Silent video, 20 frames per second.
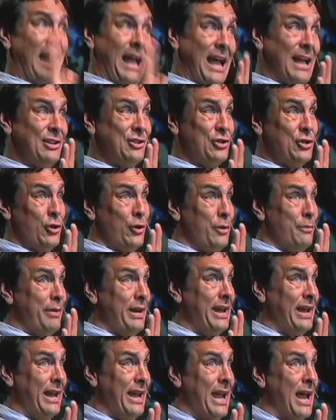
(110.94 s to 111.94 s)
I shoot a
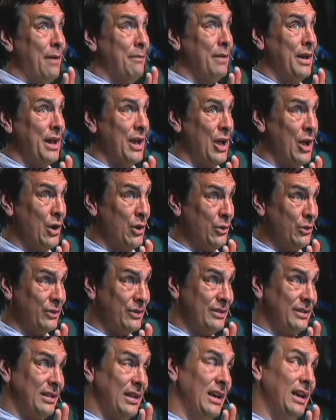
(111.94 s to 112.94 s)
beanie out my
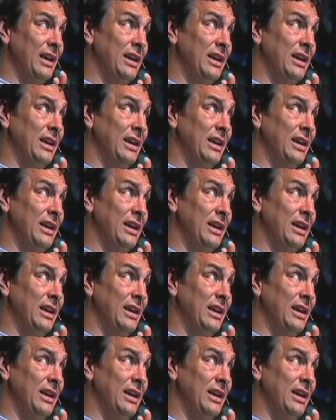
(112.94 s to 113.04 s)
nose.